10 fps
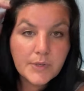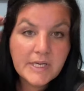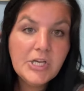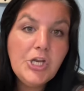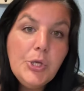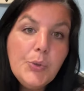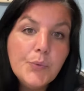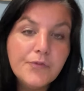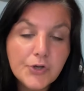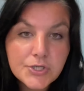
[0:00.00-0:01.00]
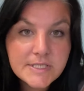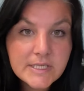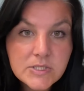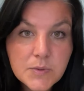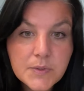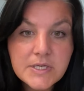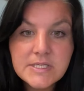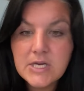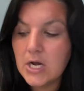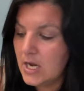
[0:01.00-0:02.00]
what we're gonna do. First, here's where we're gonna
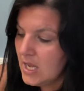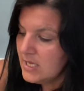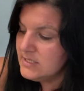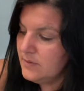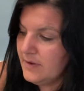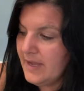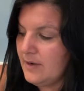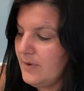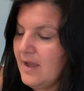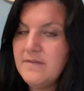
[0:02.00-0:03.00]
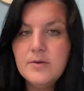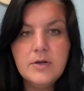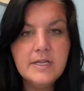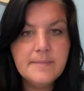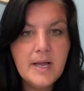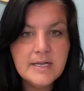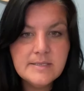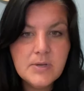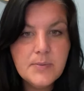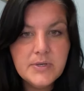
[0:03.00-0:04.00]
start. So again, we have the acrylic box.
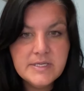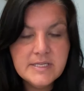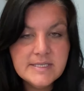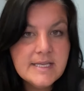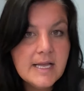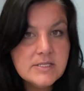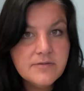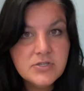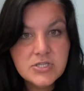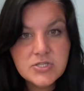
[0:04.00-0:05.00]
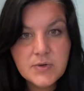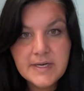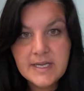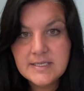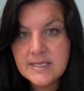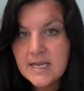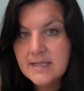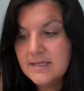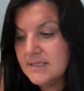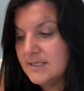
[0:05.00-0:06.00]
I'm gonna put it to the side. So if you're just joining us,
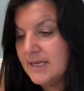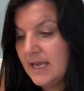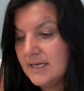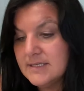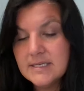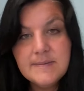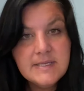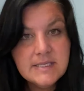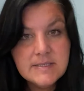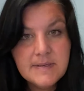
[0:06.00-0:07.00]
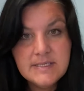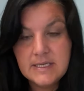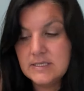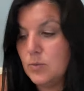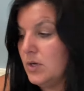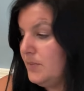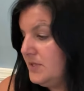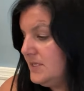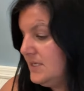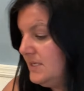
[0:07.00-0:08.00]
this is again a 6 by 6 by 6. So we're gonna
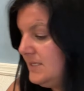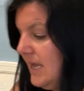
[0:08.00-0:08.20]
put this to the